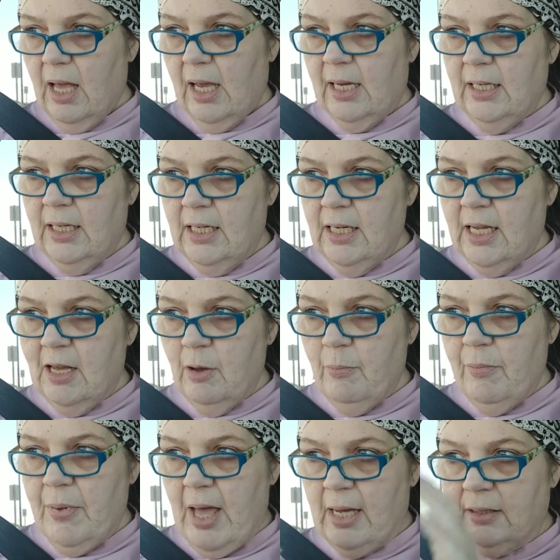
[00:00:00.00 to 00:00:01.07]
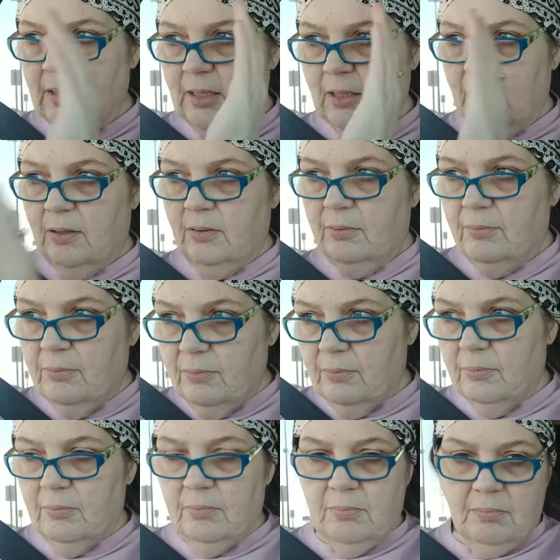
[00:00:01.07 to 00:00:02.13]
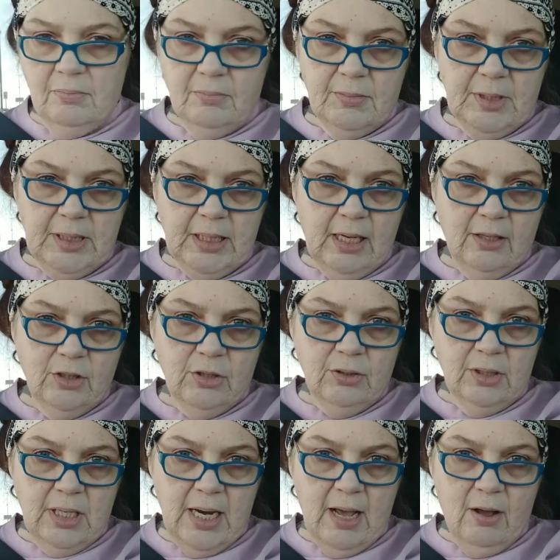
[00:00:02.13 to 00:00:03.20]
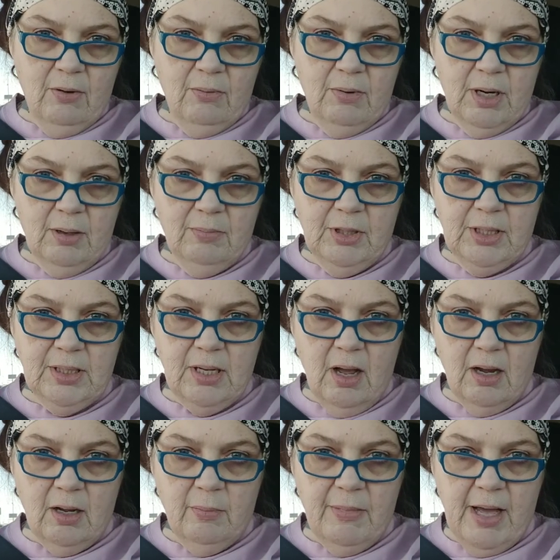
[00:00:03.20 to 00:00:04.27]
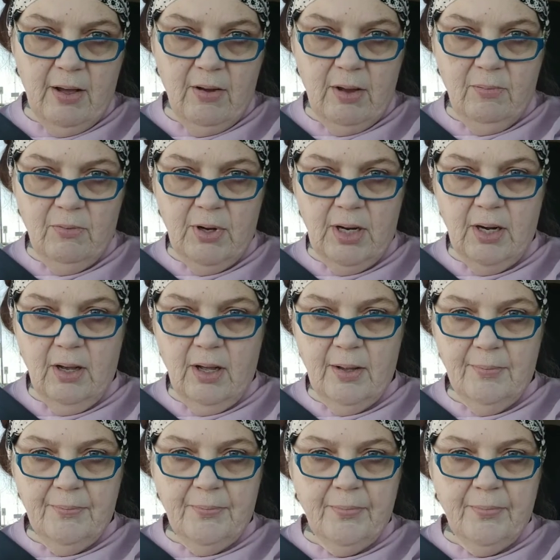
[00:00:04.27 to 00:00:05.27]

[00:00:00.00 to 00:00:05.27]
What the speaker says: I need to get back to scheduling out what I'm going to talk about and whatnot.